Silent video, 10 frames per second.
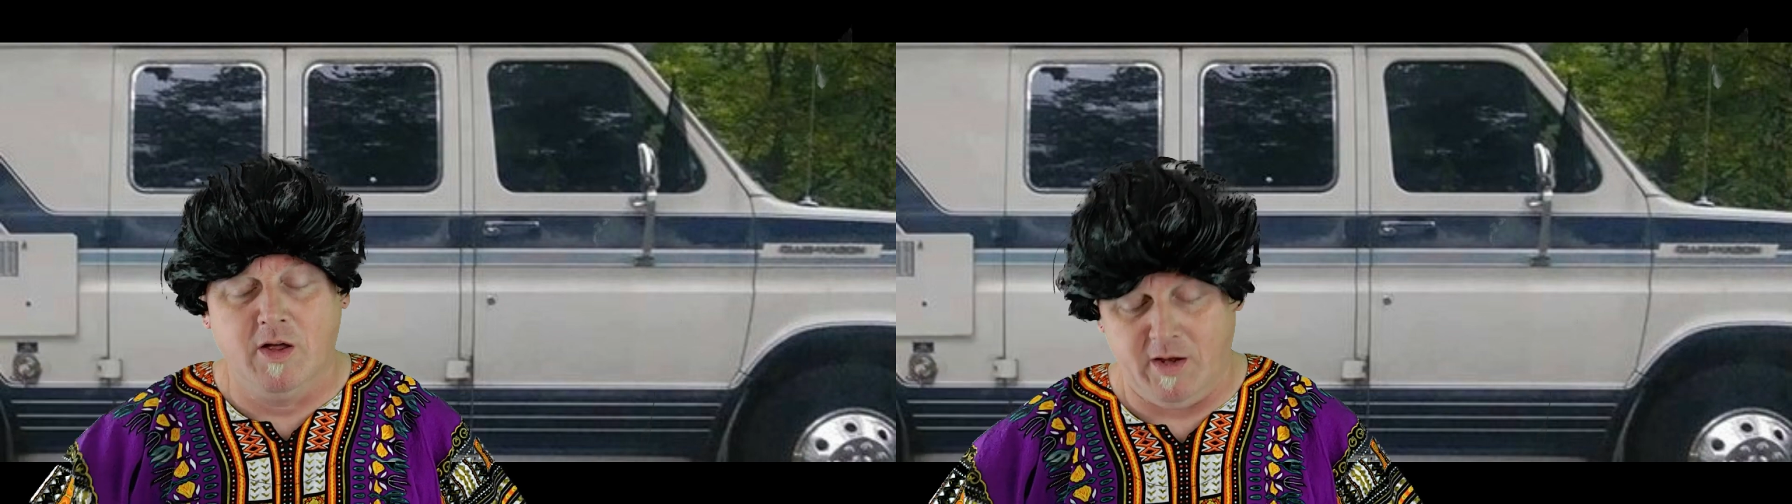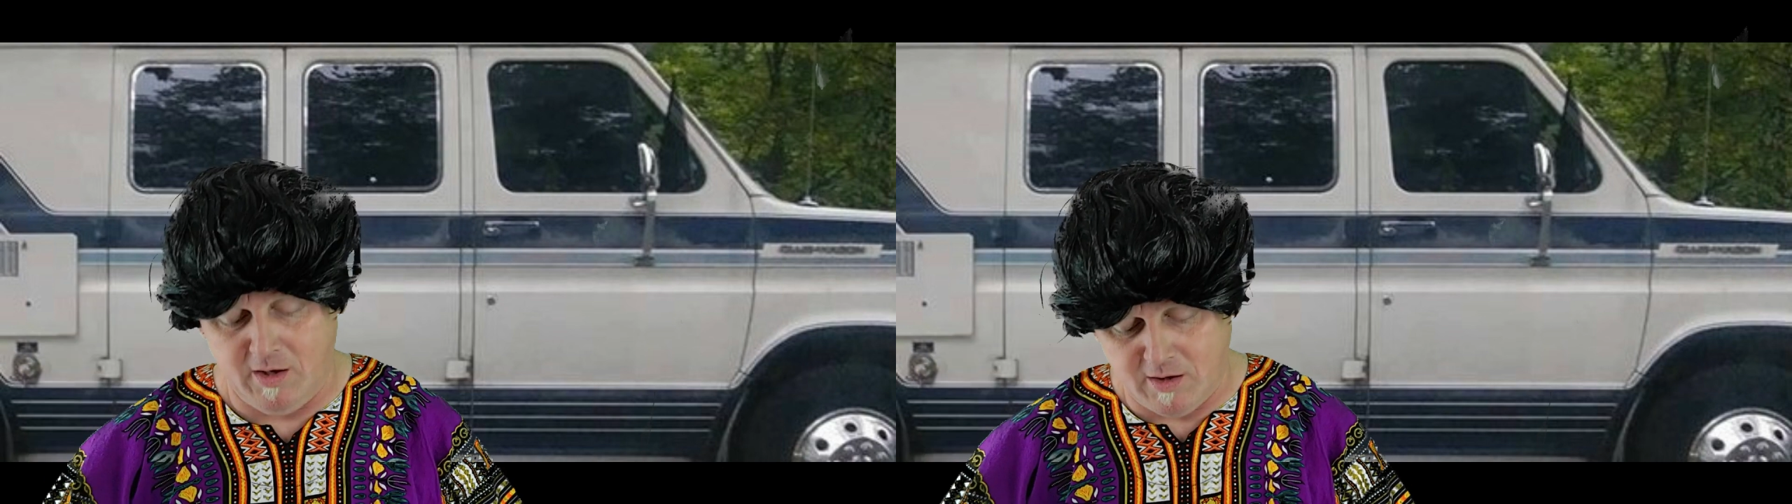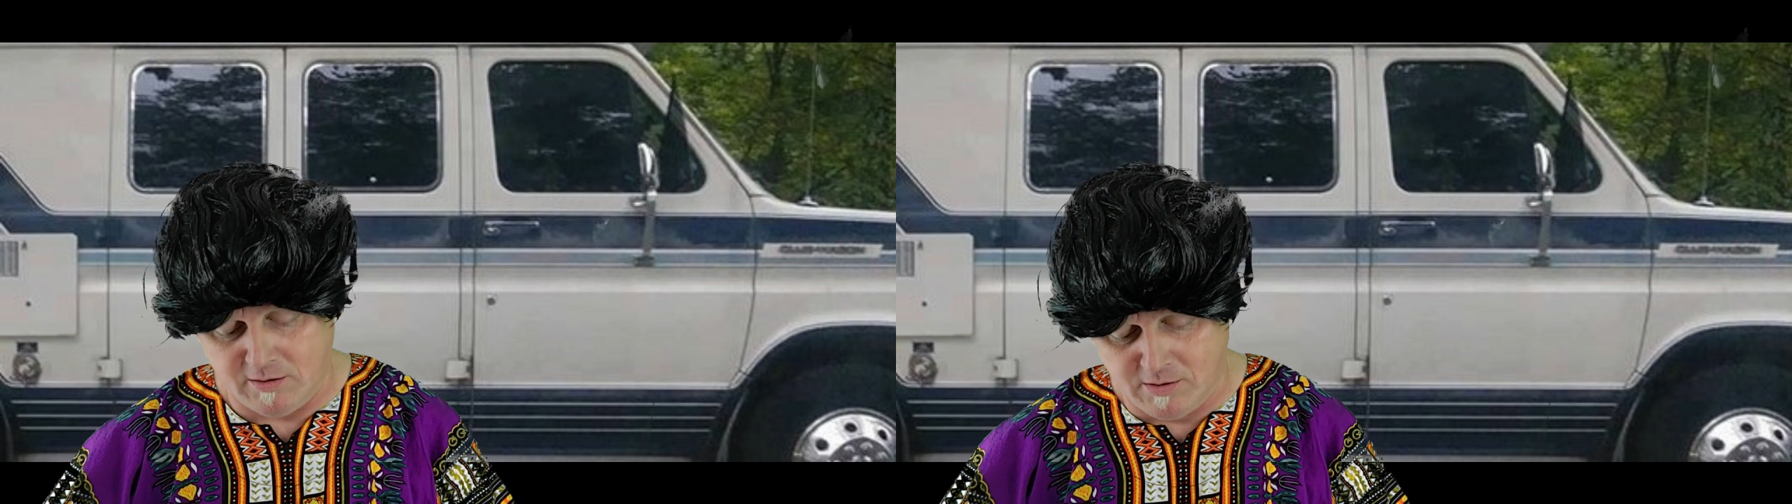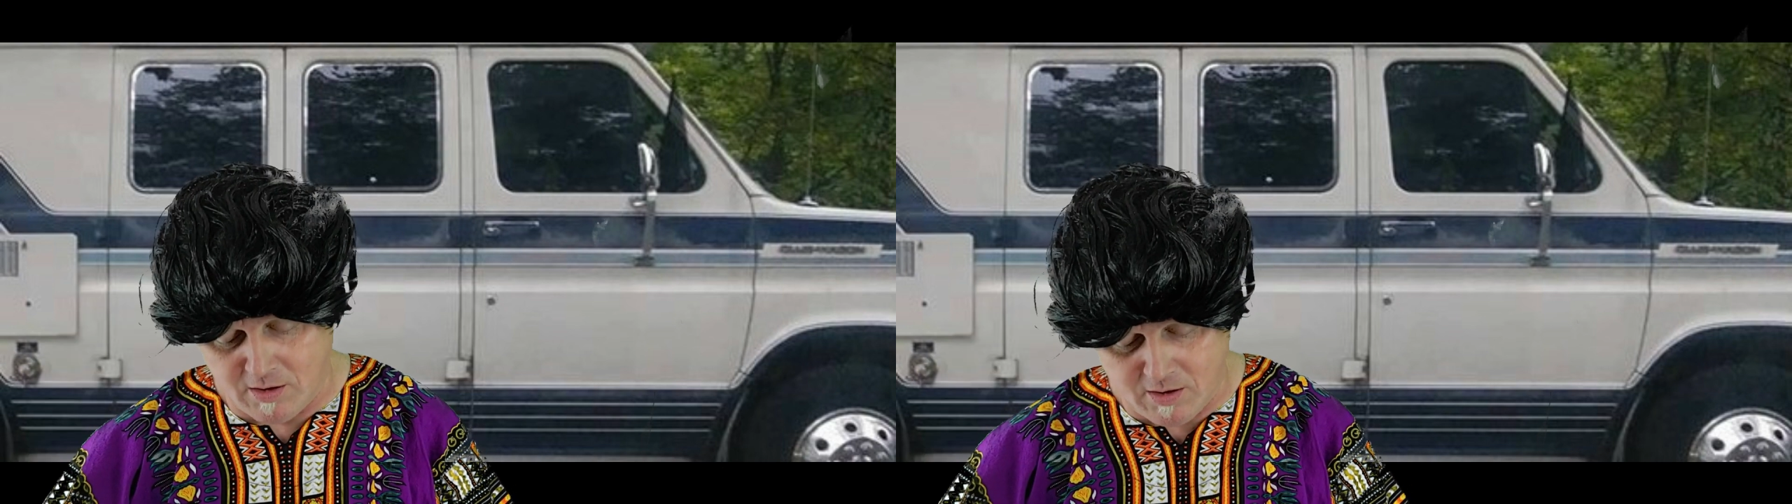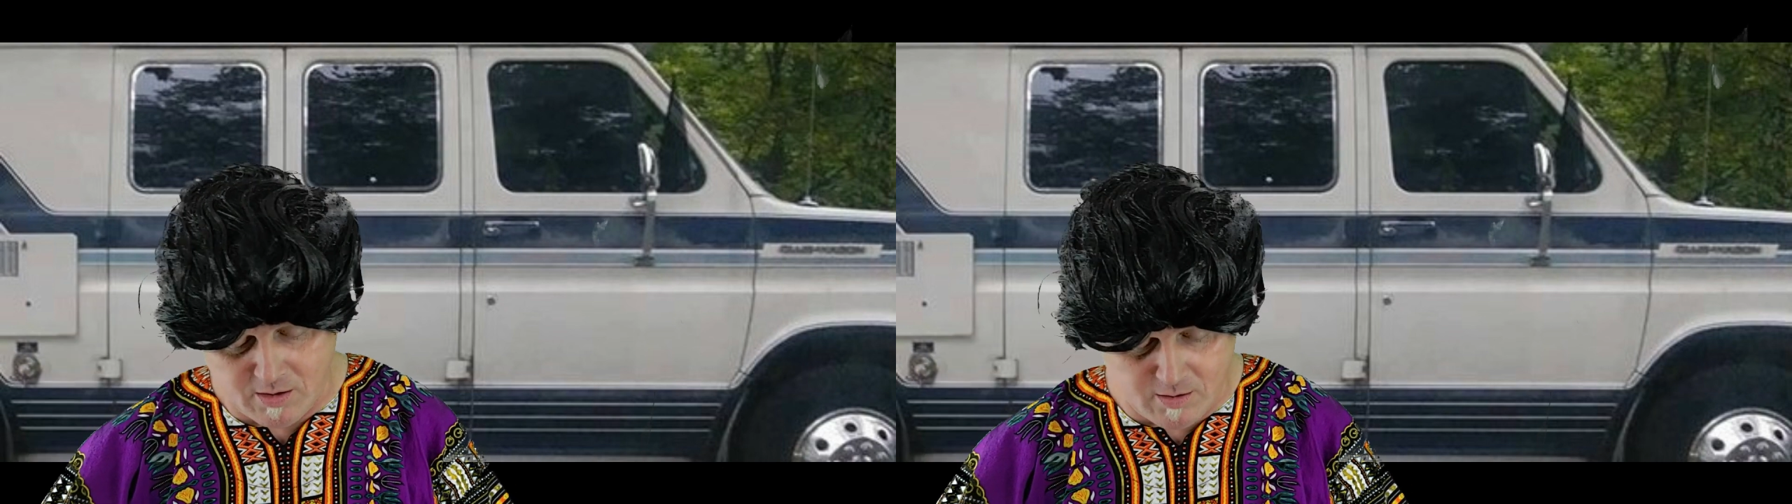And,
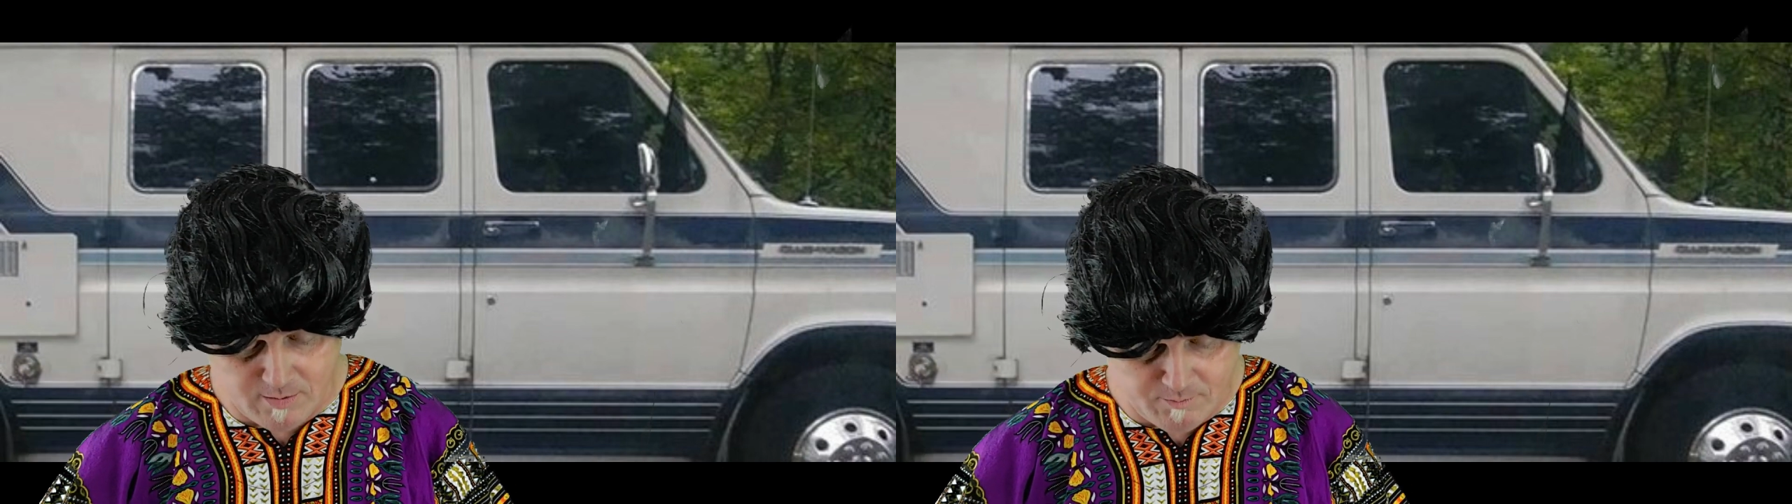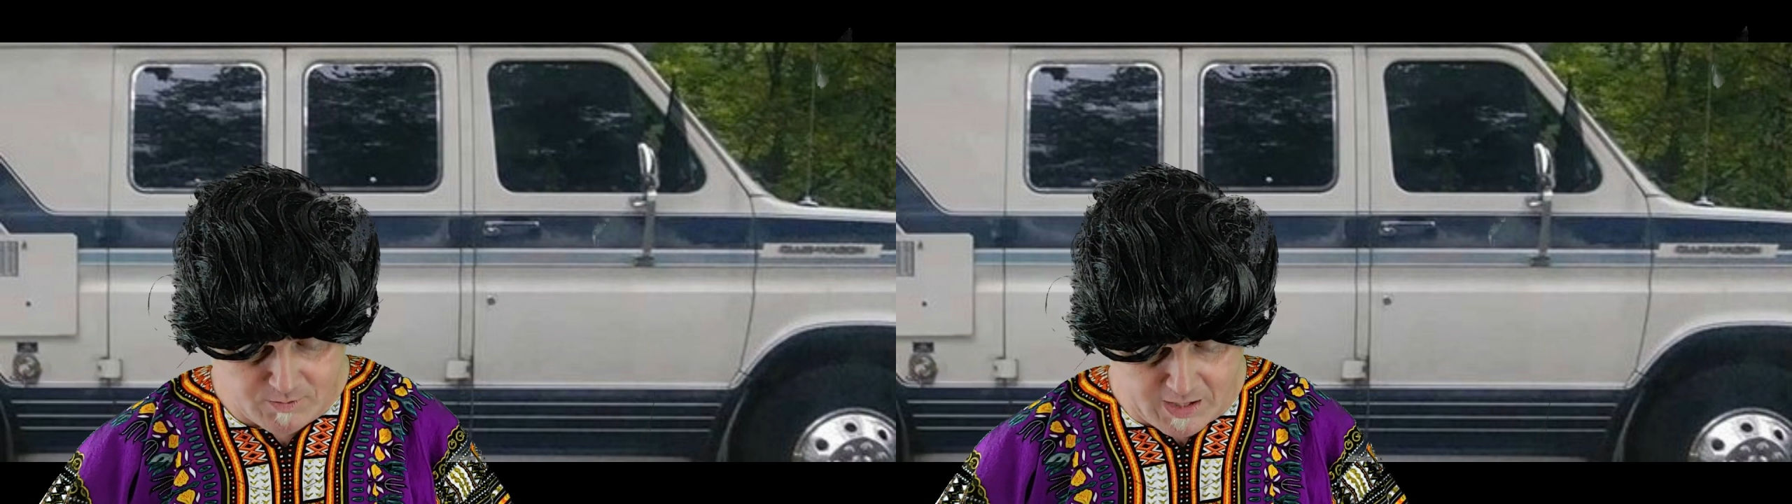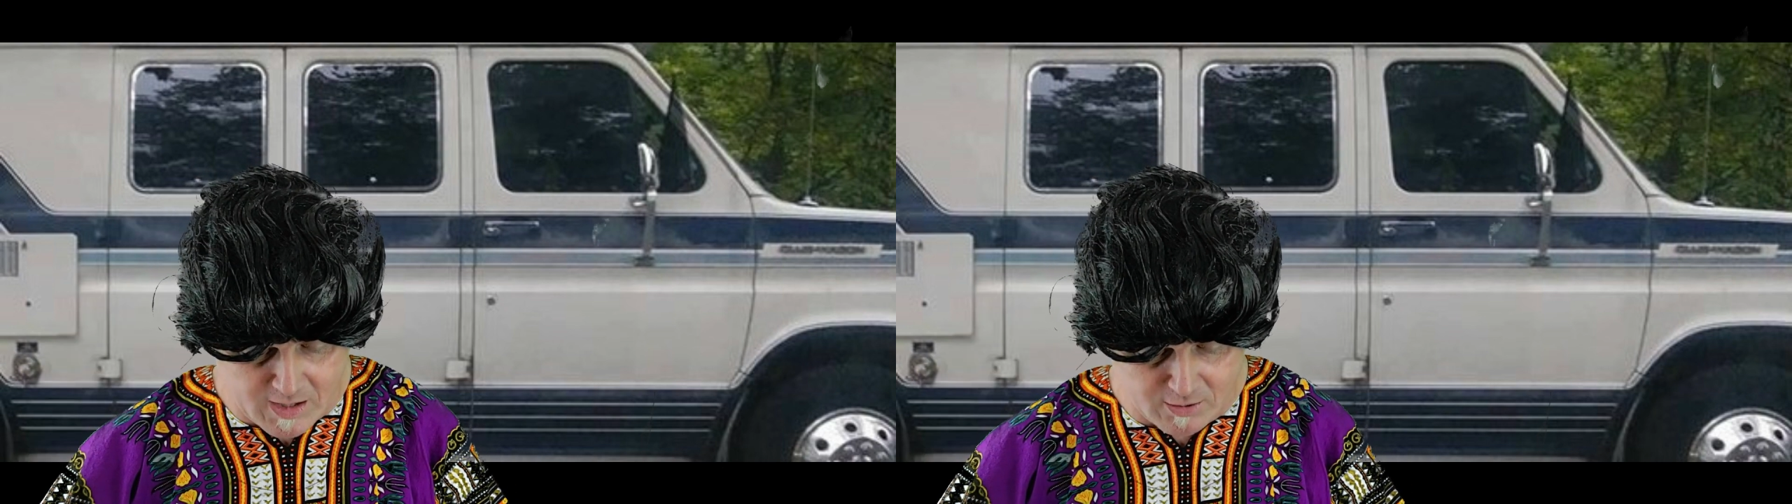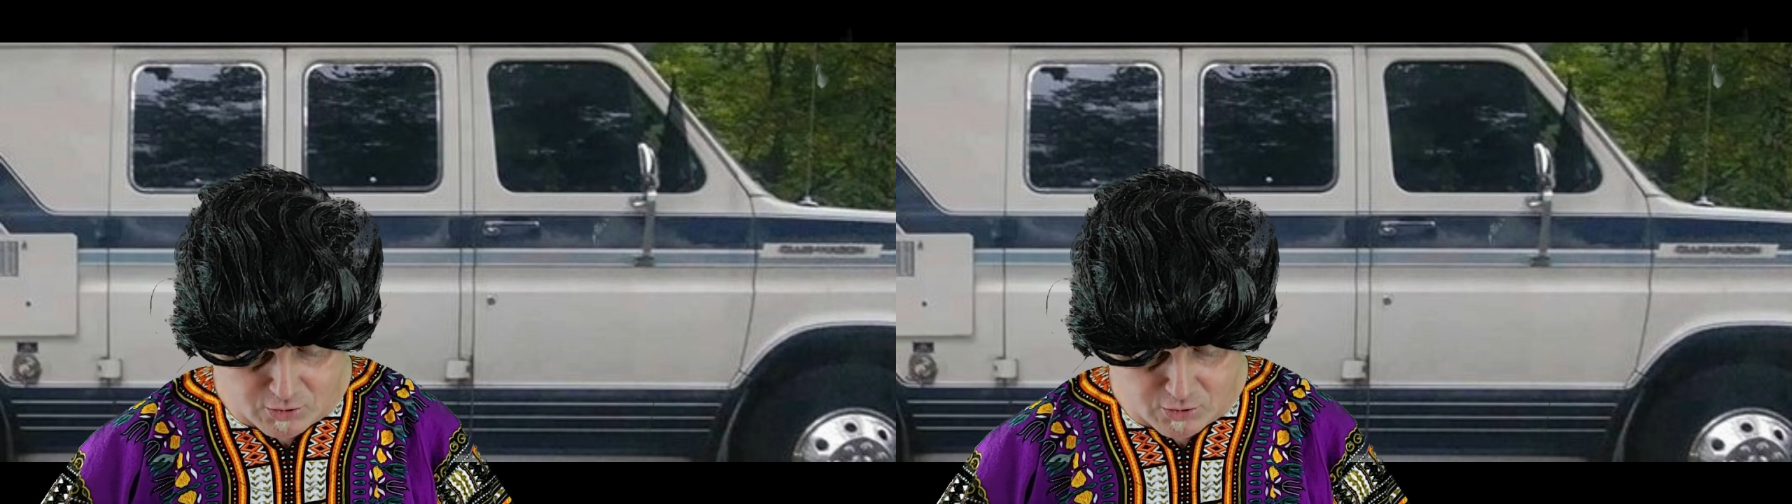yeah, it